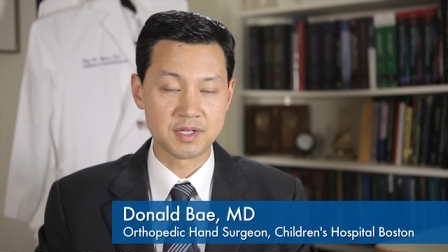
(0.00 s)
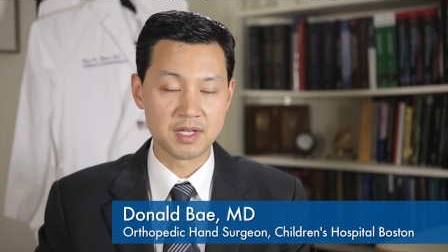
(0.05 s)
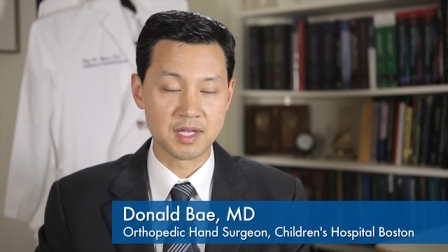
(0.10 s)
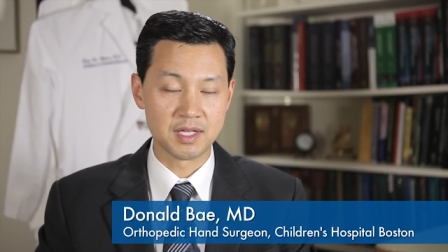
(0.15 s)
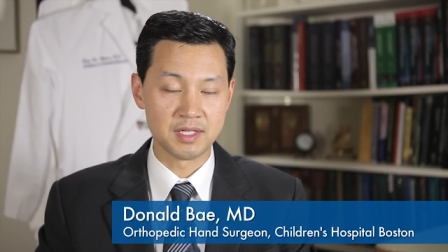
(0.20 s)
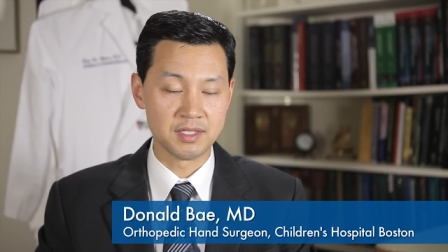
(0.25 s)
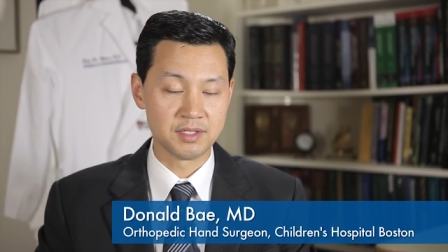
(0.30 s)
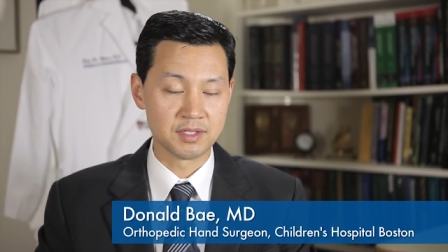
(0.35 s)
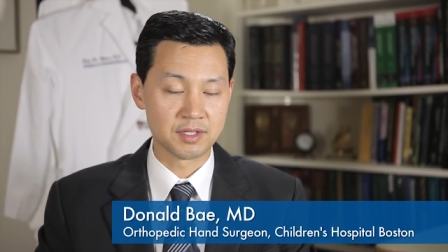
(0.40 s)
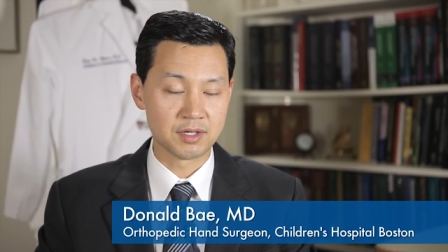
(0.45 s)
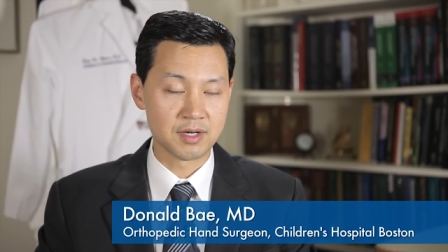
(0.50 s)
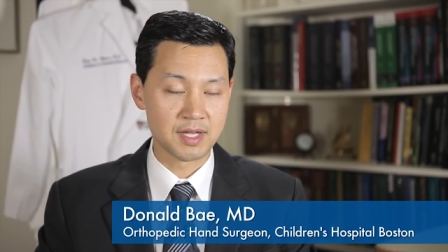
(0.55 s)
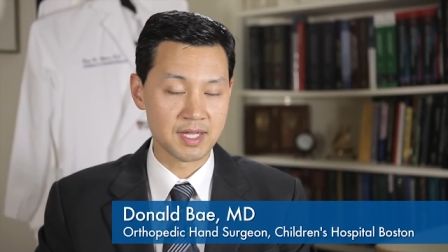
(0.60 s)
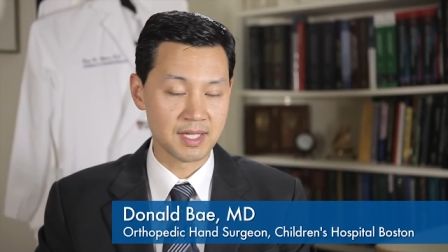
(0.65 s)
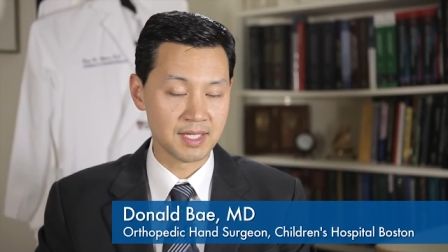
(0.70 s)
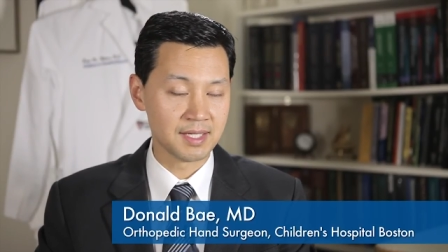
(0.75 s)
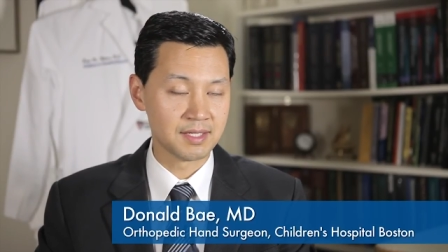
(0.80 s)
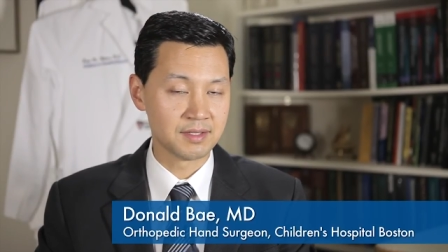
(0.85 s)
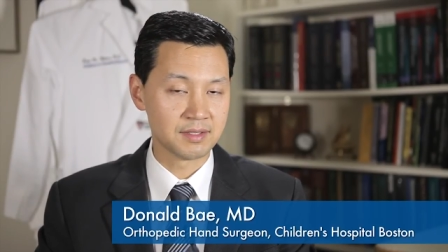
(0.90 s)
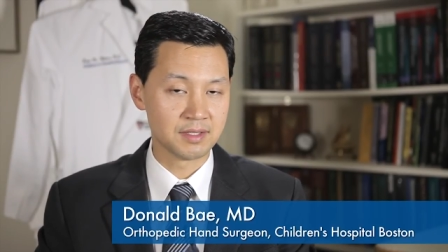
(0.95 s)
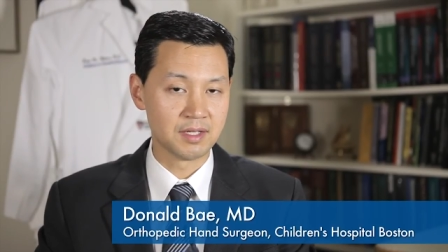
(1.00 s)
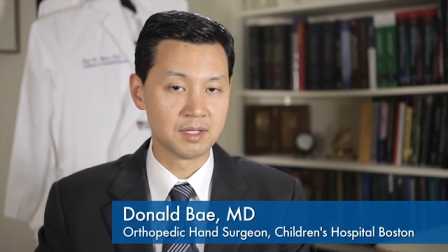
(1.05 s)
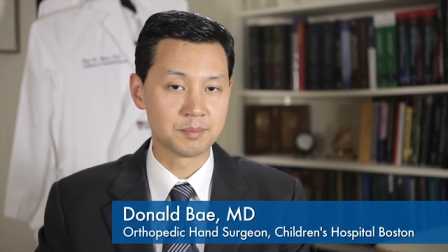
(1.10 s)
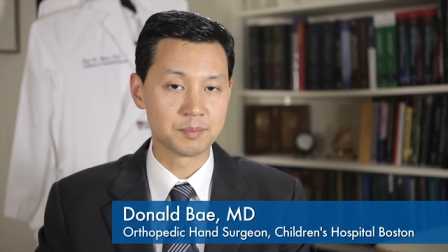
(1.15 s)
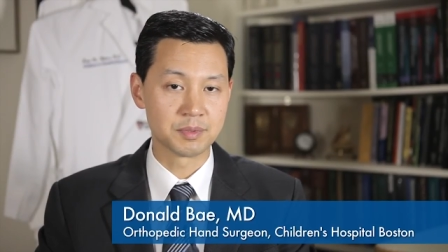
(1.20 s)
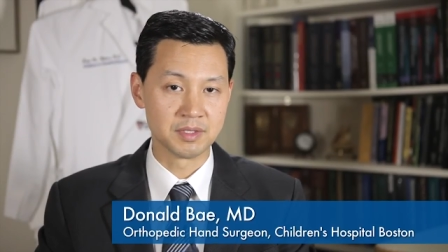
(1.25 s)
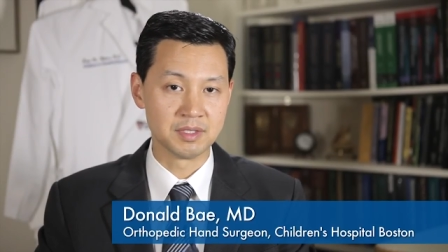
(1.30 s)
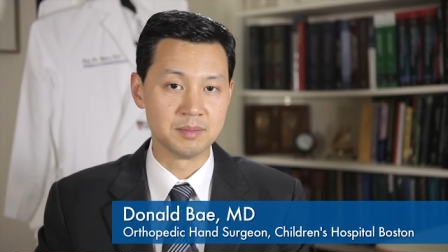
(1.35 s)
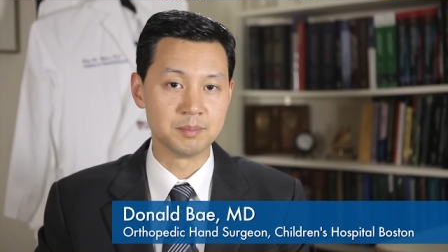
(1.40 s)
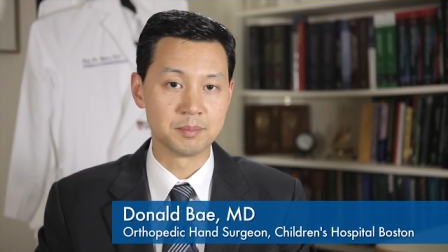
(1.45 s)
and in our hand and
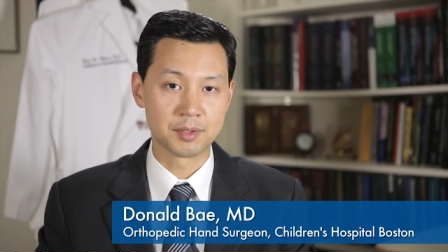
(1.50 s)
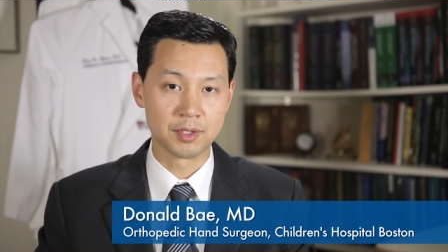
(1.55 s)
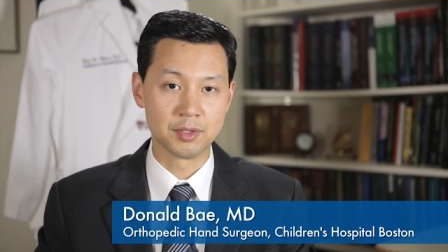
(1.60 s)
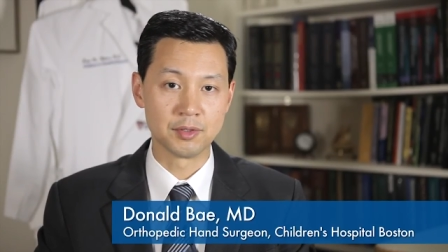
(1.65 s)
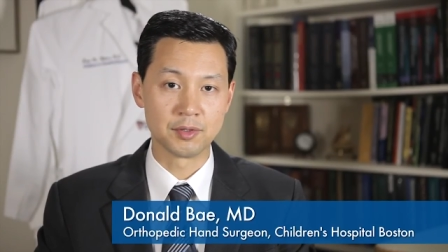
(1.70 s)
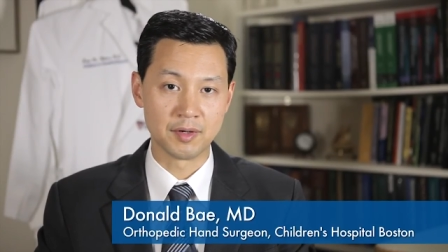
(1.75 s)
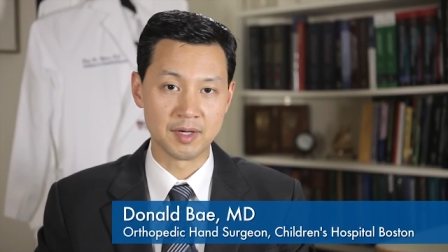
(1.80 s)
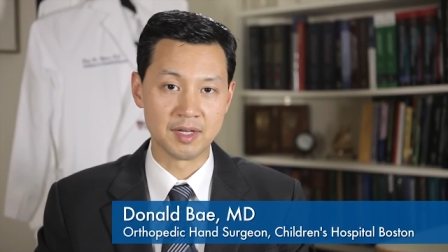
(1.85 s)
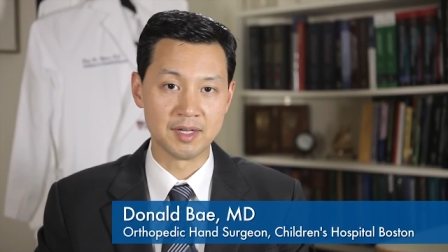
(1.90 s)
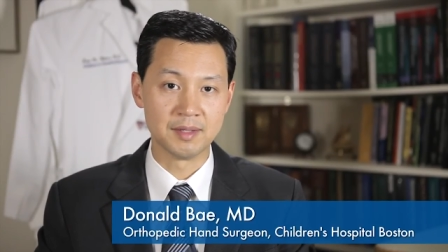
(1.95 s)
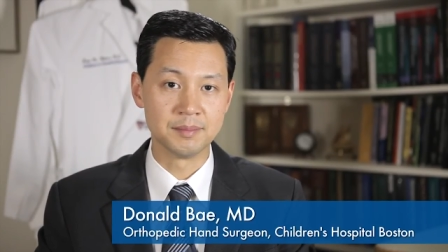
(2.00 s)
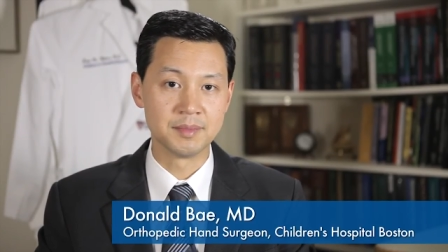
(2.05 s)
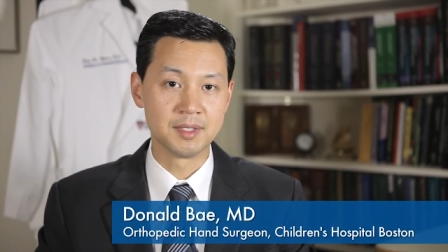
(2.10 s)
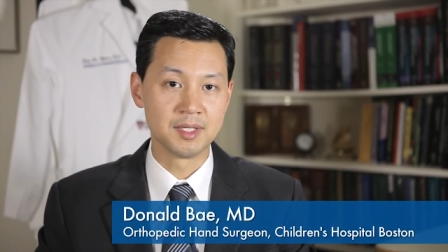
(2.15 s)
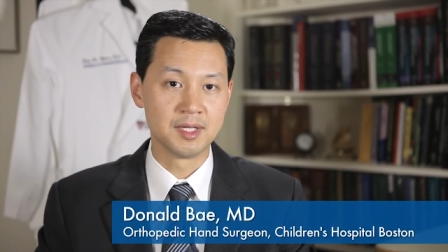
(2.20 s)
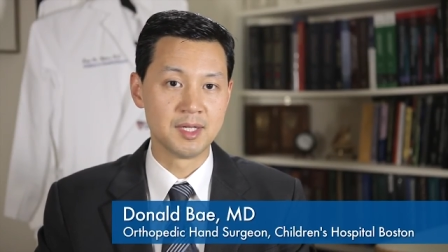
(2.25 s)
upper limb program,